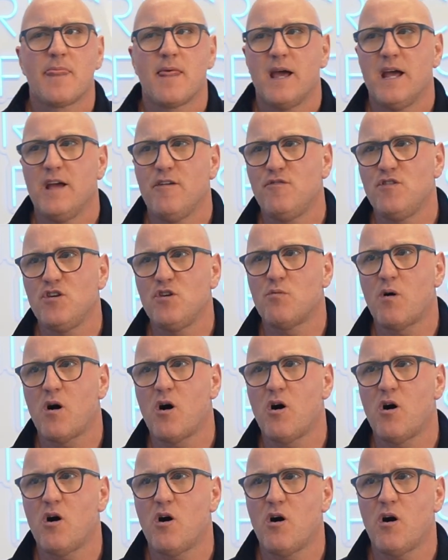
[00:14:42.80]
If you
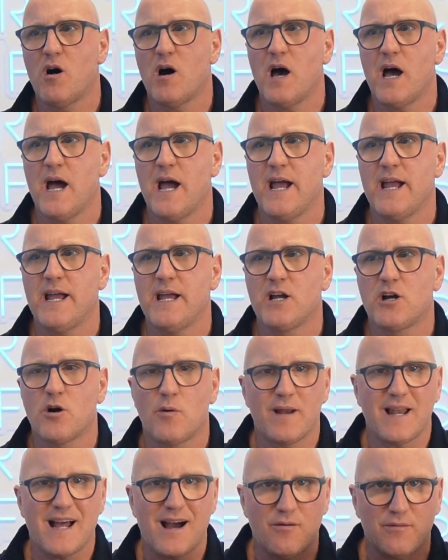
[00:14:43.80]
are
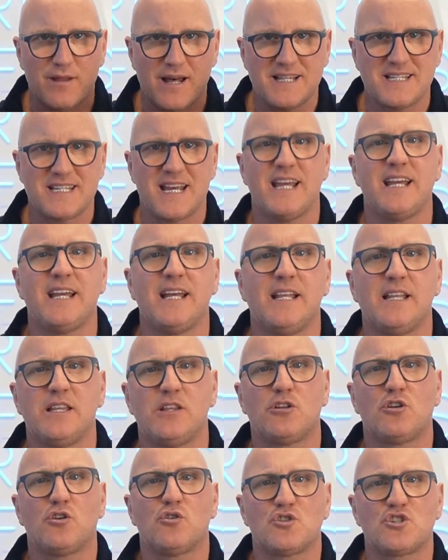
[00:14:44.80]
going out there taking
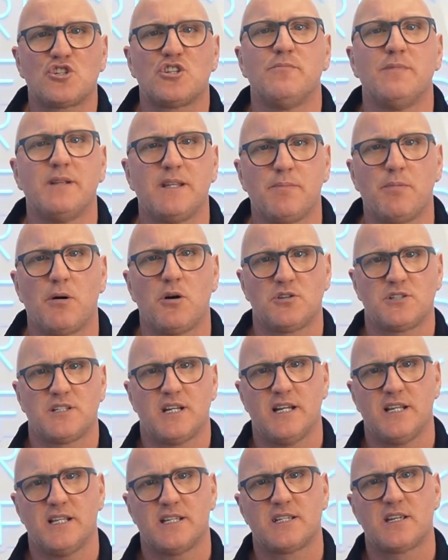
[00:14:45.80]
customer
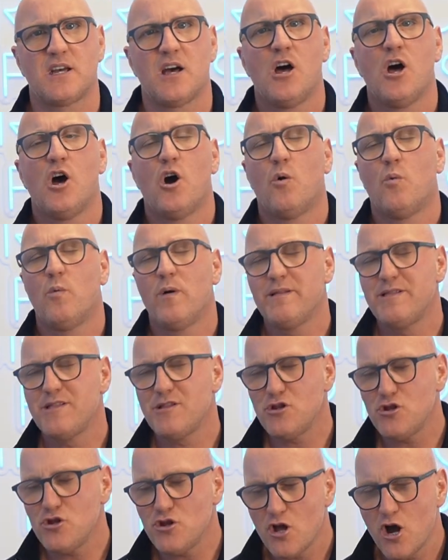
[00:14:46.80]
deposits with
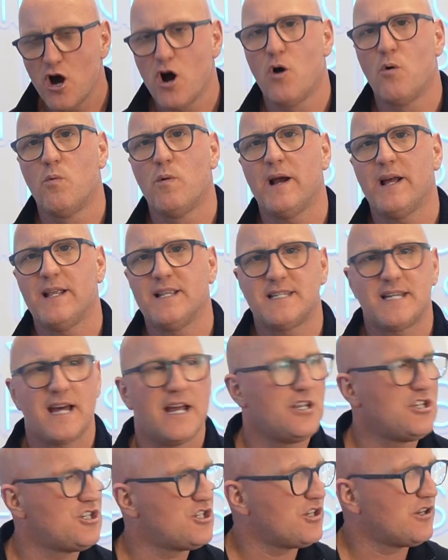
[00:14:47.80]
no
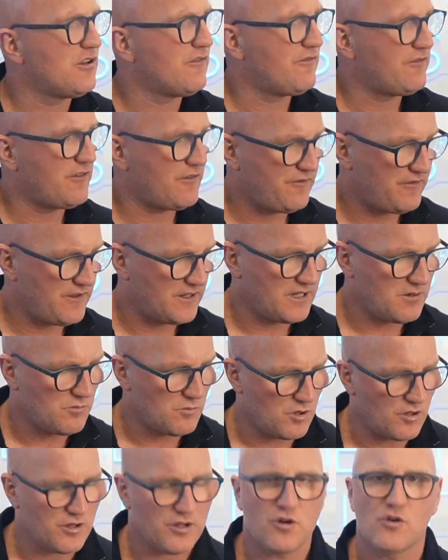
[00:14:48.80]
intention of fulfilling
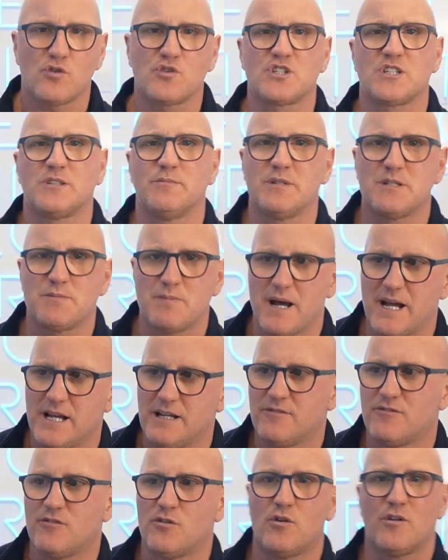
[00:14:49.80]
what the customer's
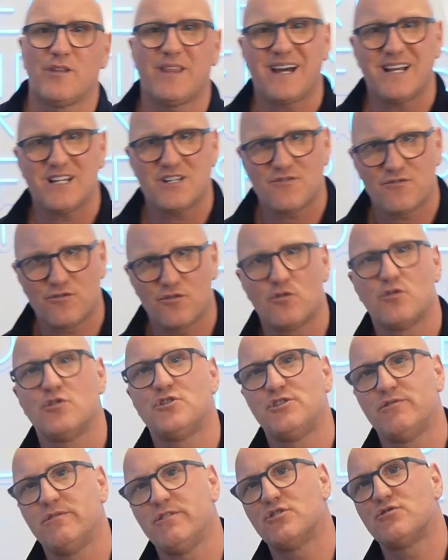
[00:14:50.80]
paid for, that is
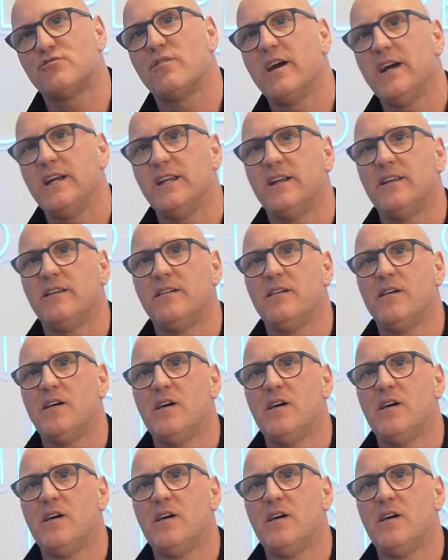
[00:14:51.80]
fraudulent trading.